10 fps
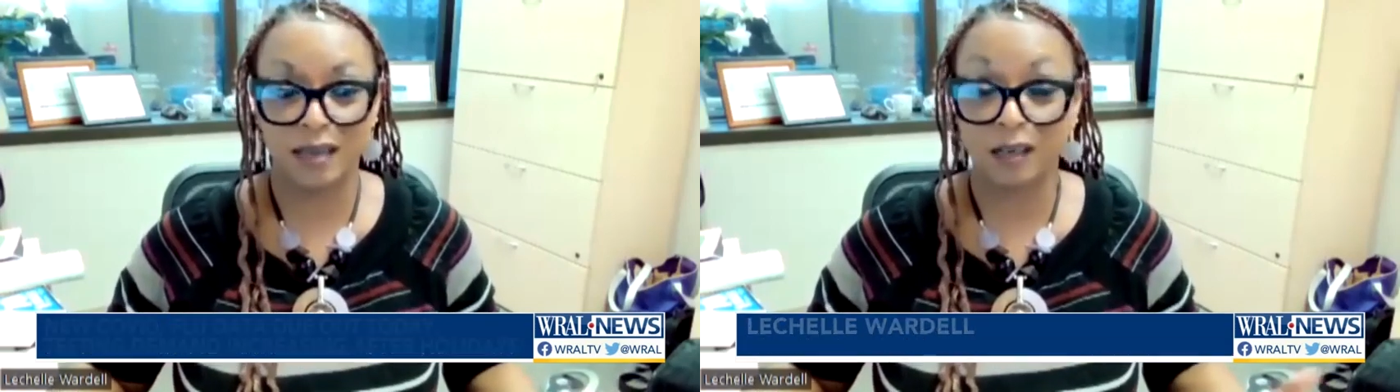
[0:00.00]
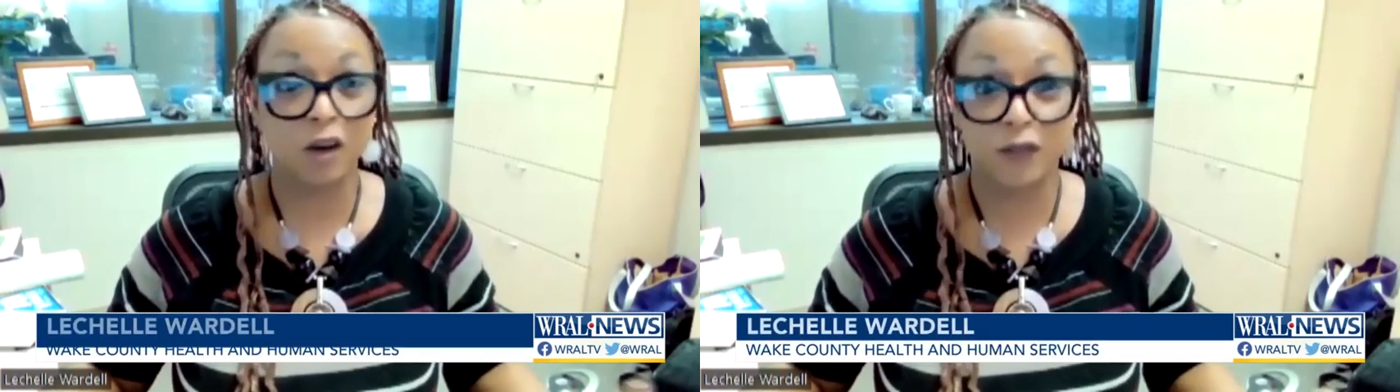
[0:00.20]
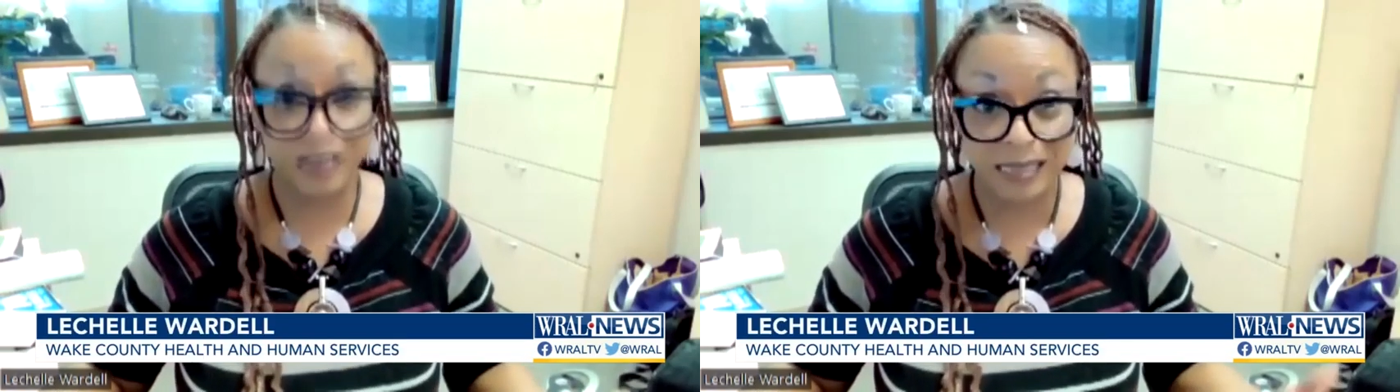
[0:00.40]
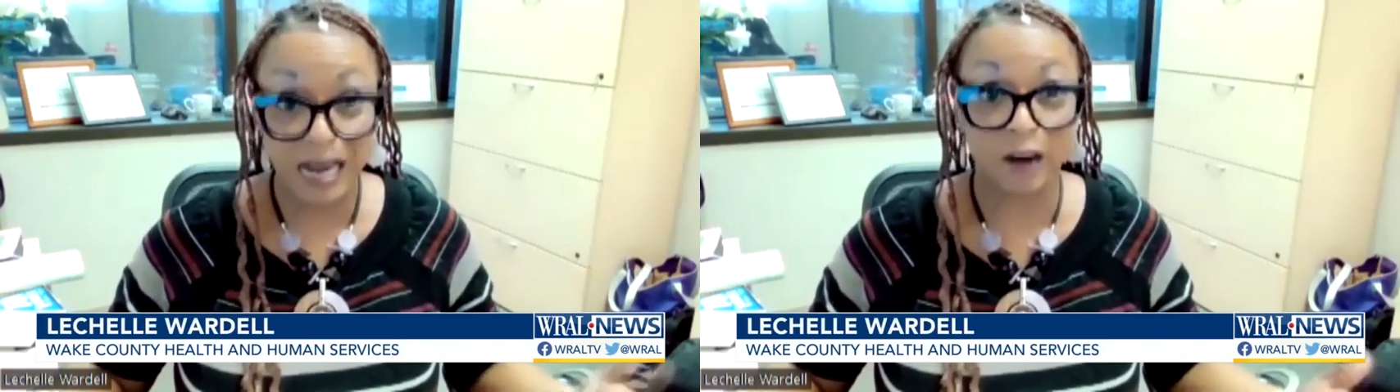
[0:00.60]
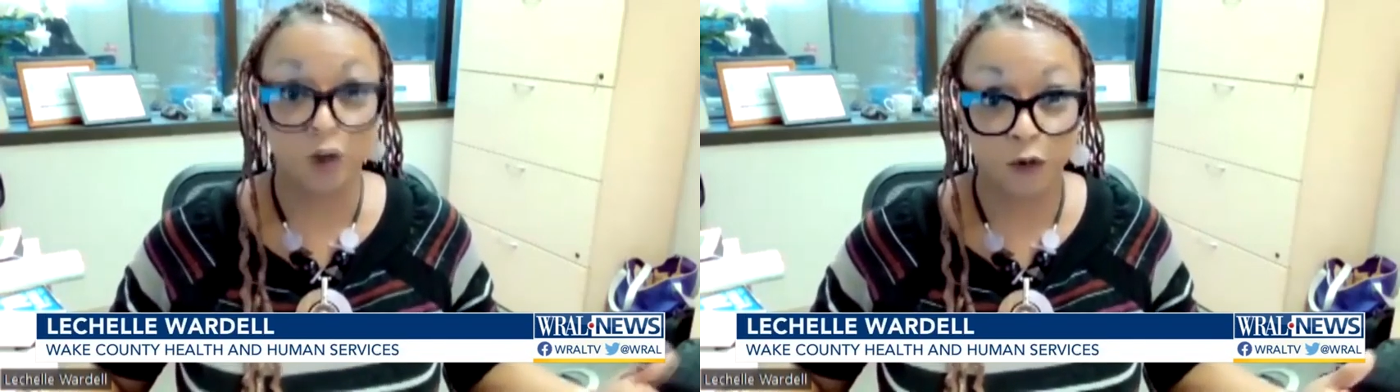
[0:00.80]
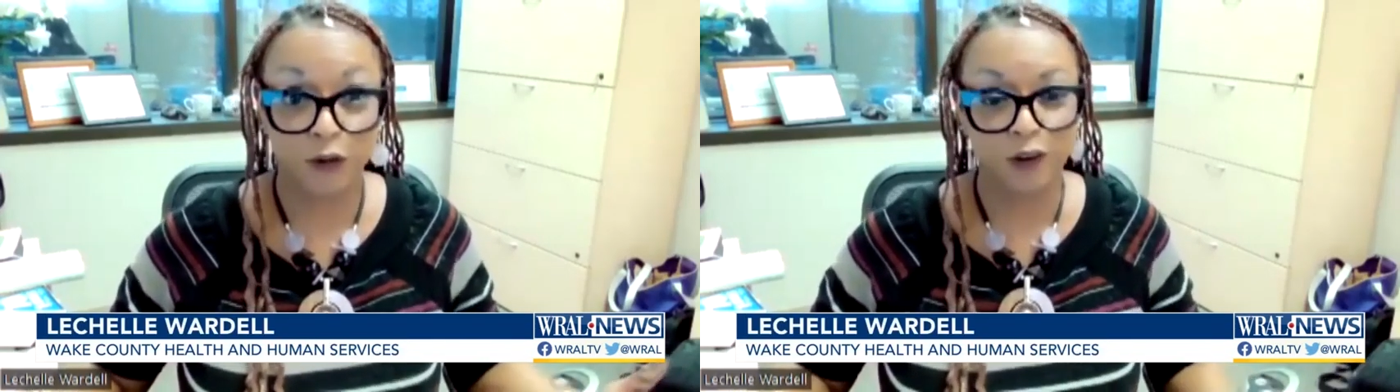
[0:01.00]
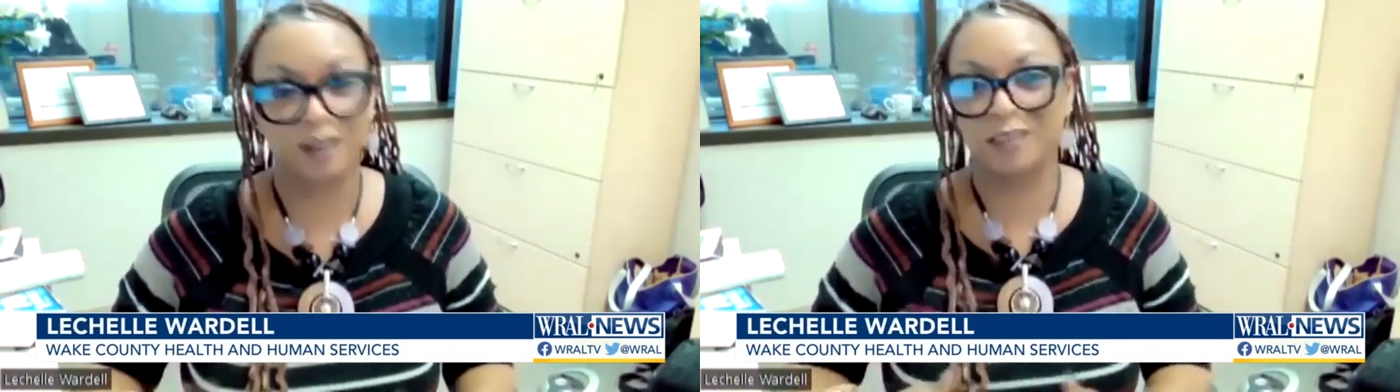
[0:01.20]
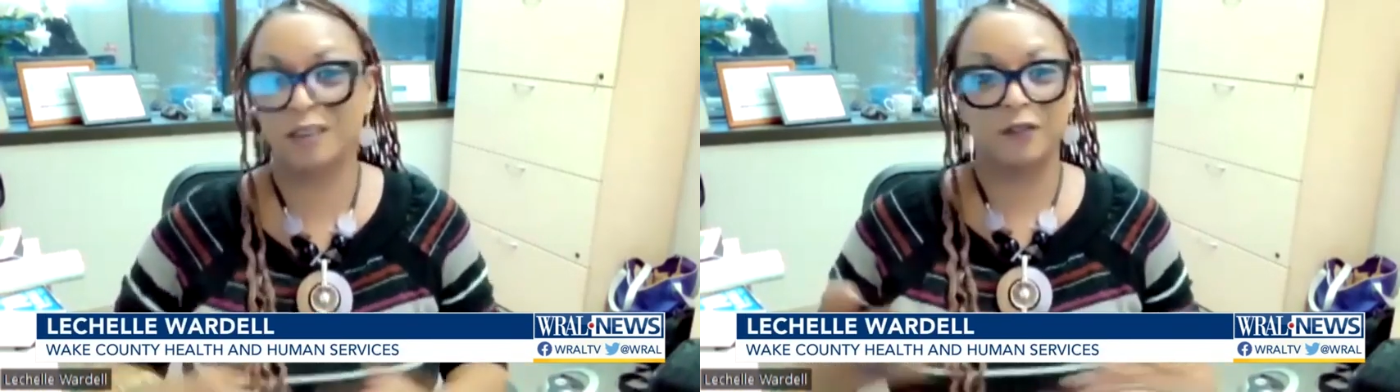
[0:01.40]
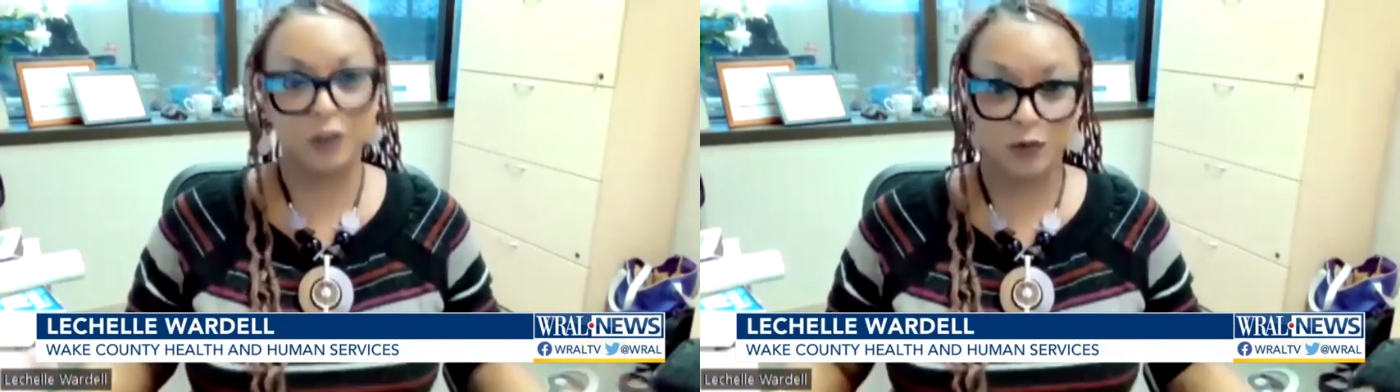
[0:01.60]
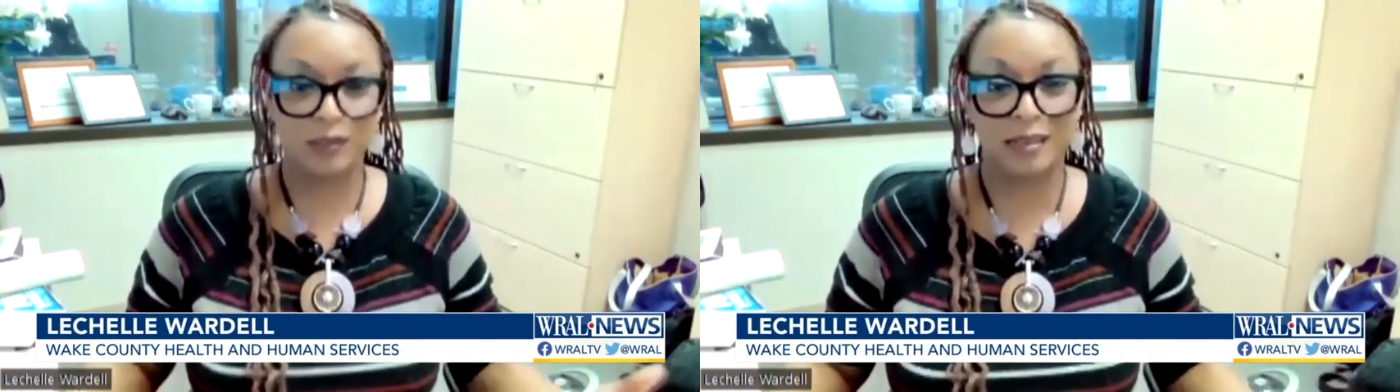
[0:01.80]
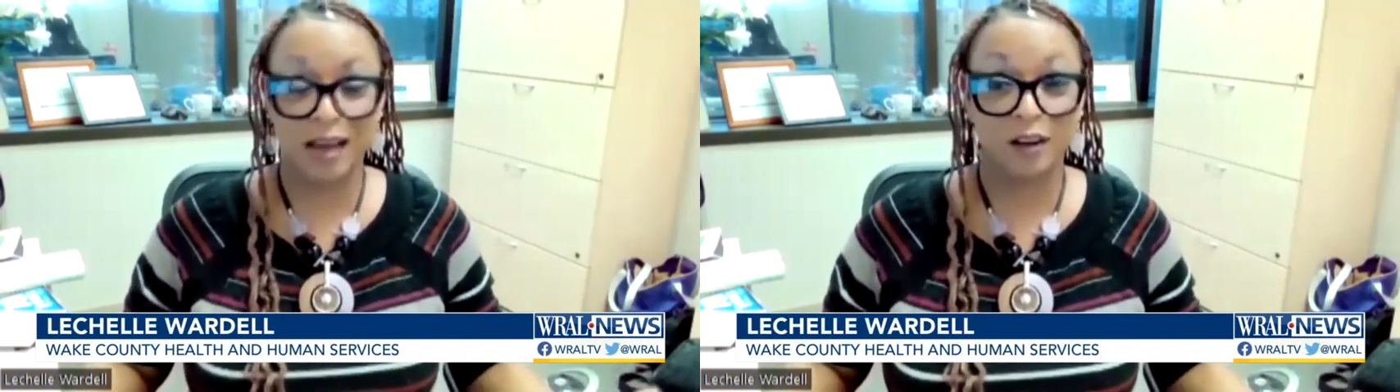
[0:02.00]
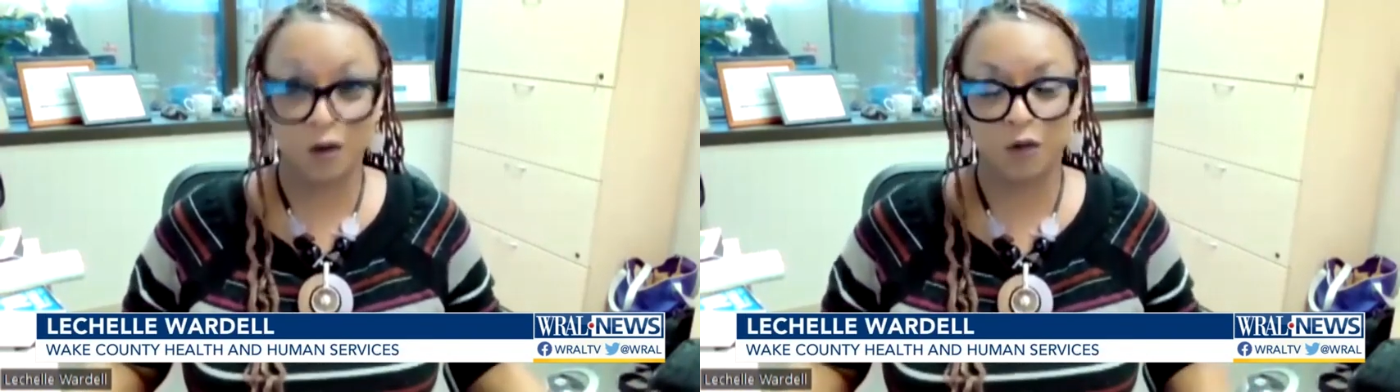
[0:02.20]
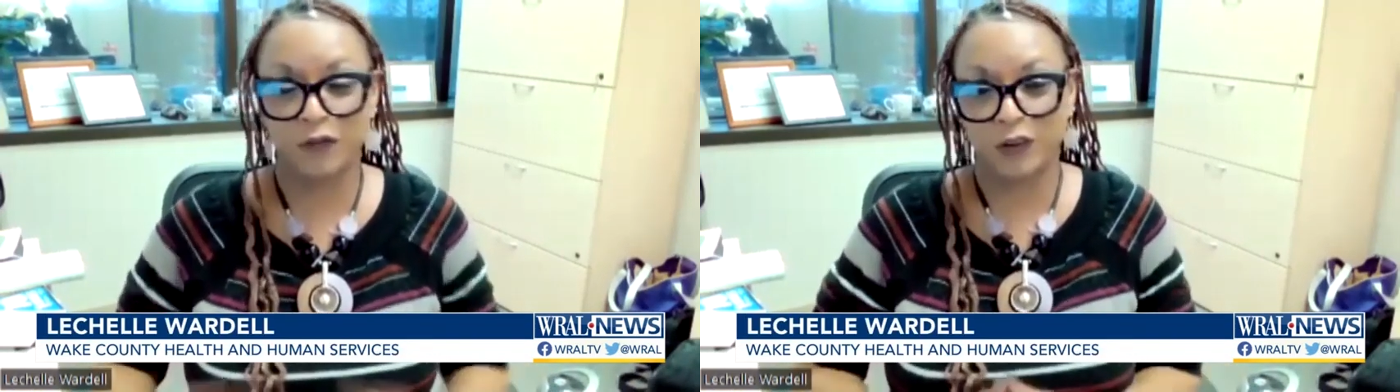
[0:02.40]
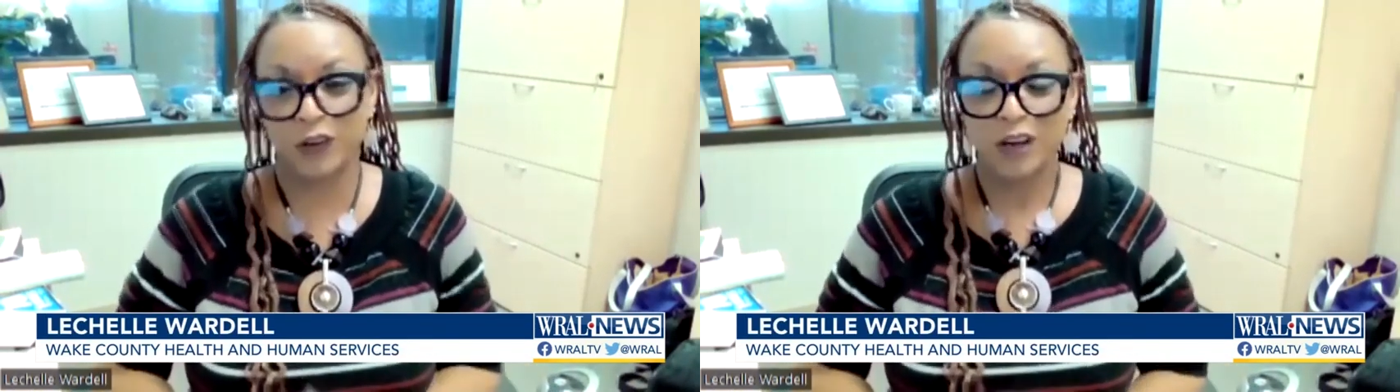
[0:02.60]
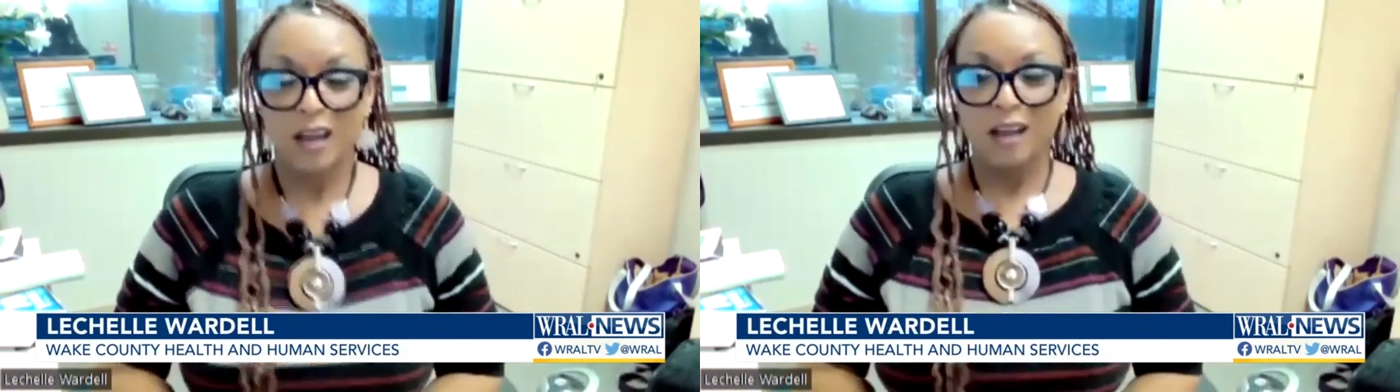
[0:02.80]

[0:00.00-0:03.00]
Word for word: that COVID is not over, the flu is not over.